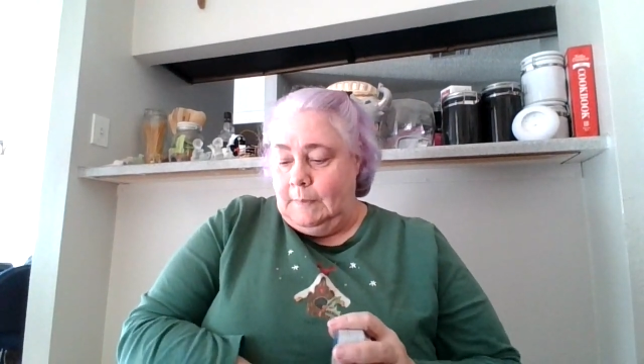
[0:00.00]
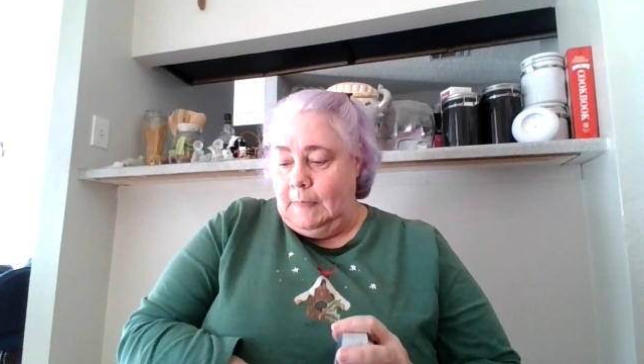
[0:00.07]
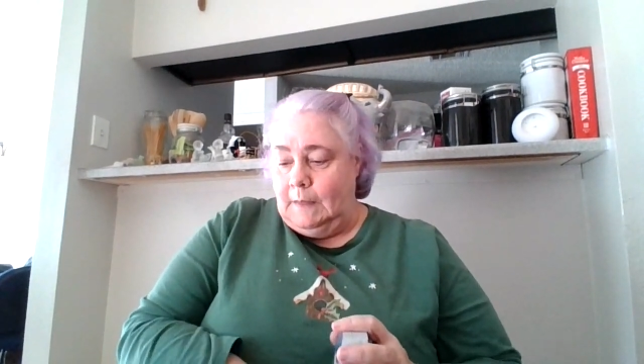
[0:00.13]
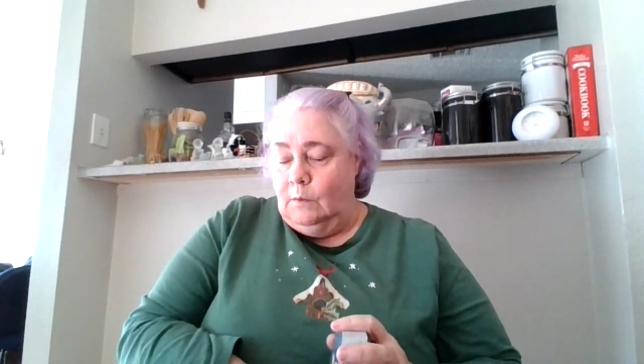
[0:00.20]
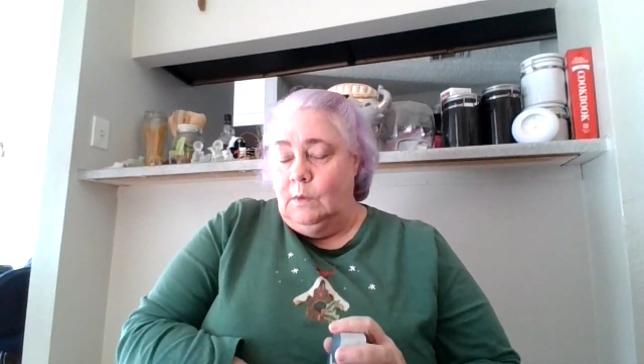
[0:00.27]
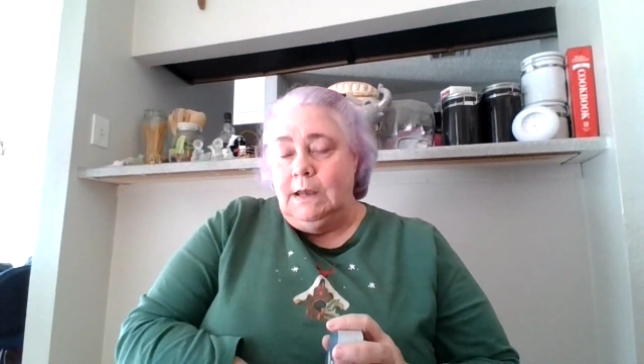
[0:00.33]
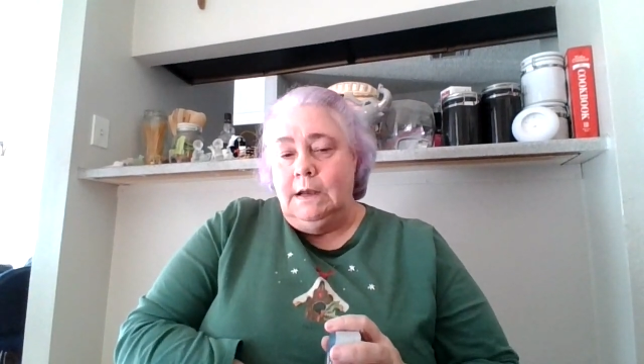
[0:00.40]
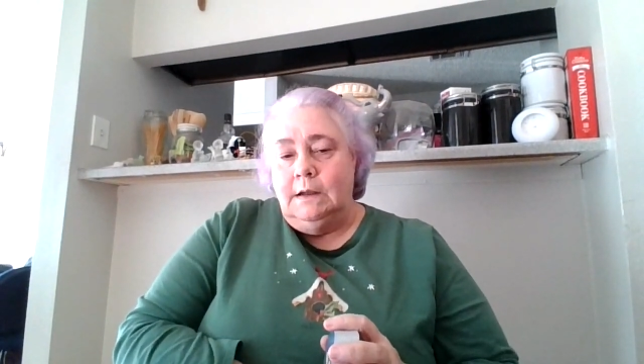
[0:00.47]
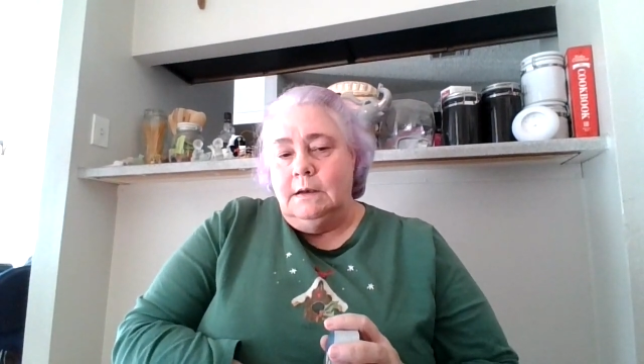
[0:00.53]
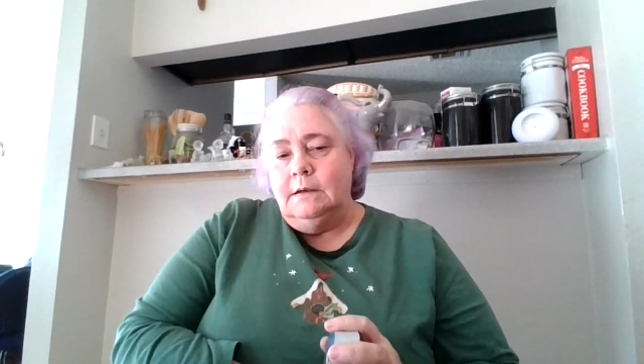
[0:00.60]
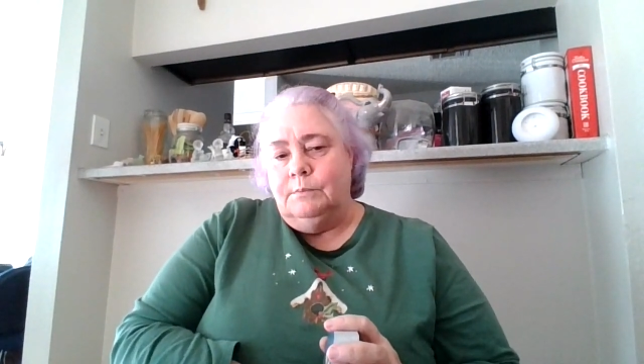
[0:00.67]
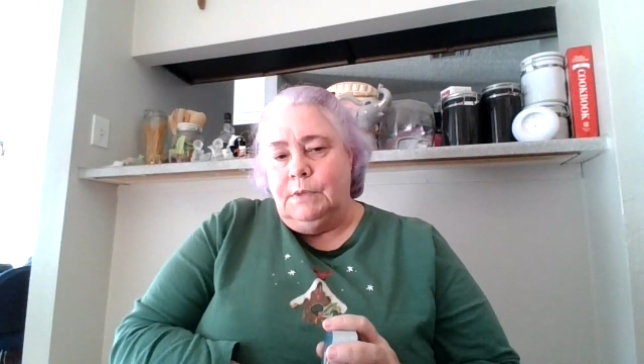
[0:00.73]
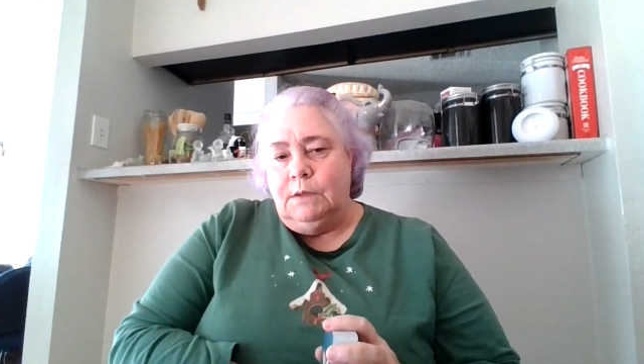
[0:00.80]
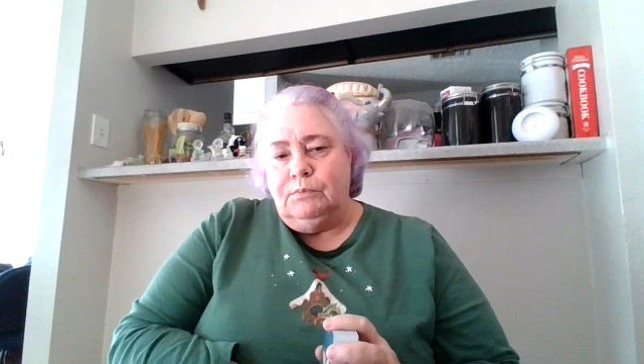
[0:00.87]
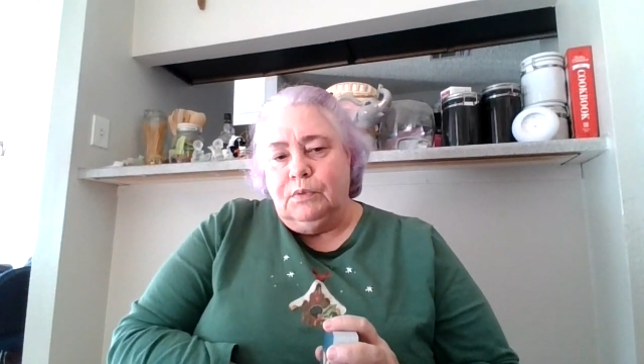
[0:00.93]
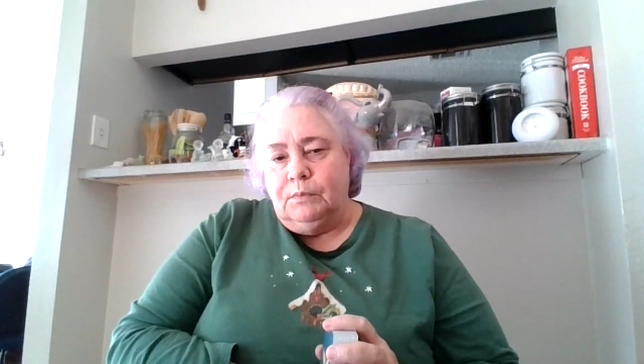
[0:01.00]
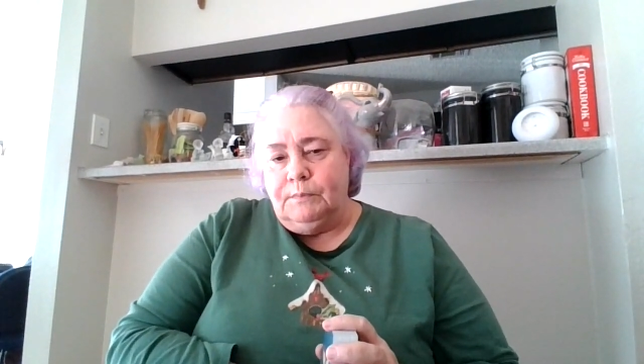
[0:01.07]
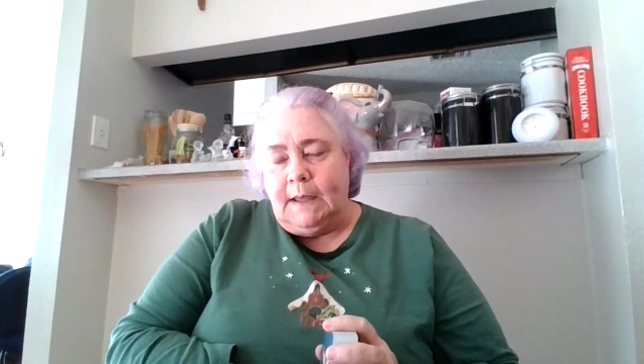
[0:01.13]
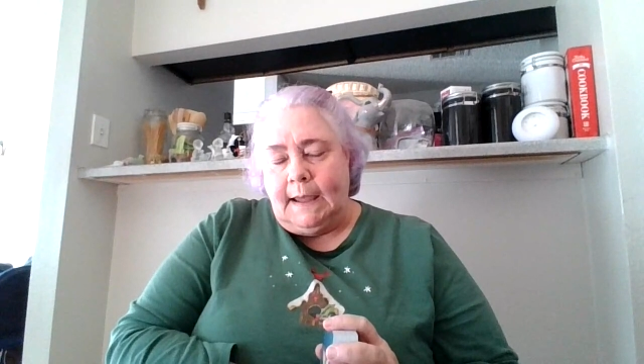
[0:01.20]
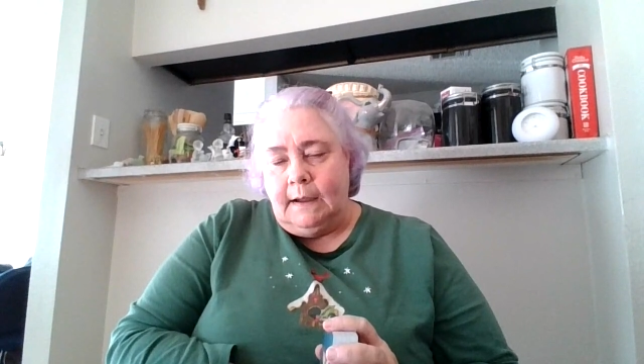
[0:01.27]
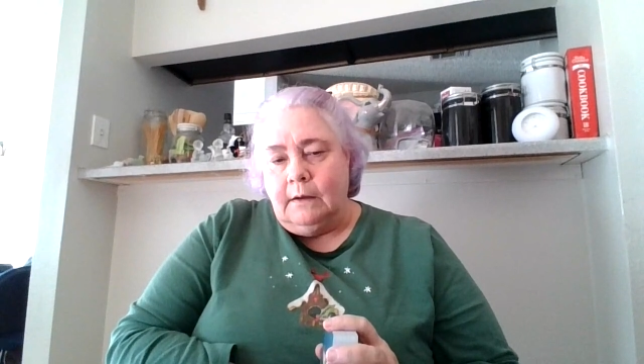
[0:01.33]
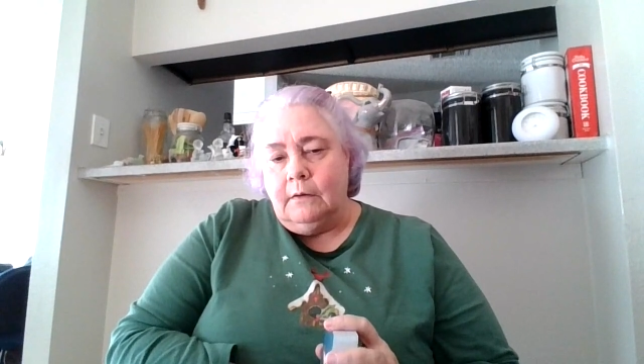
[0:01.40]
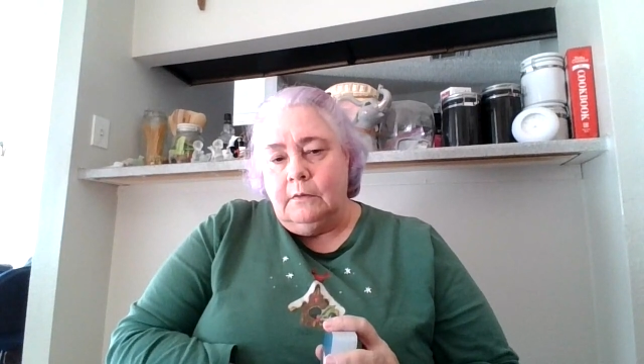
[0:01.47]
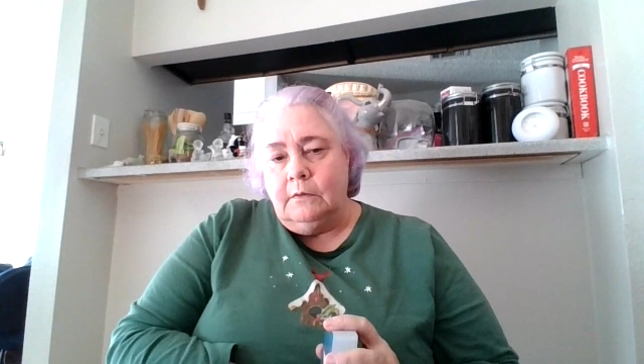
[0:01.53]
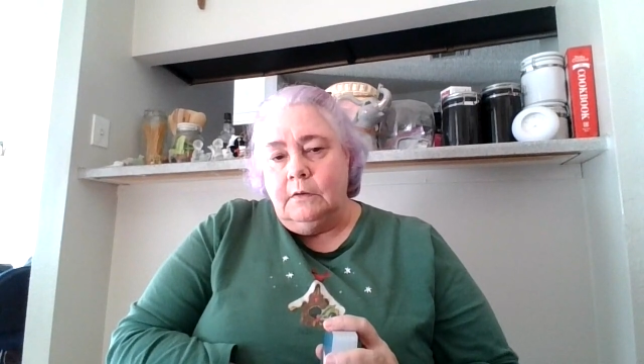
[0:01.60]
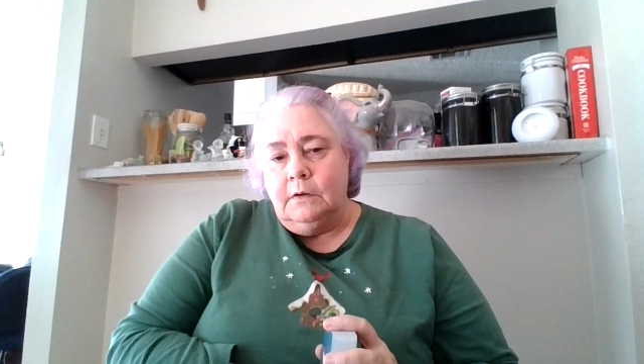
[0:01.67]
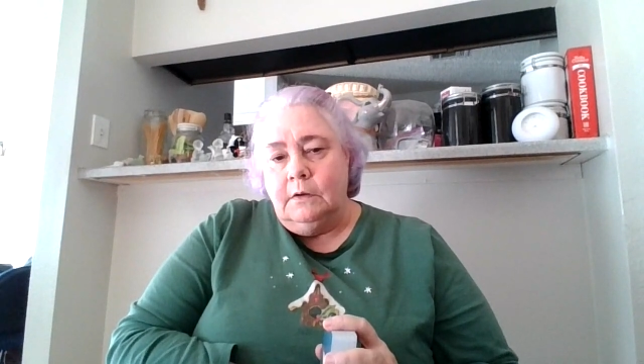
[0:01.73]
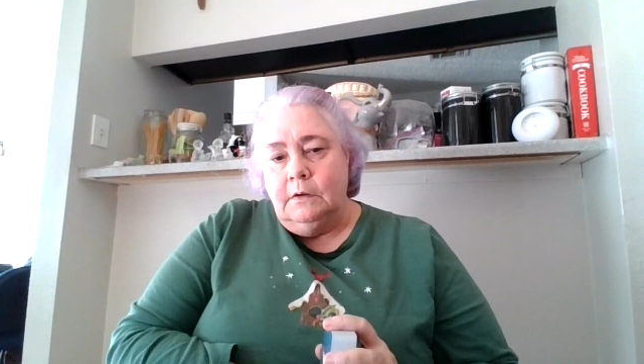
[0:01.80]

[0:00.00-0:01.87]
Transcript: we need to be prepared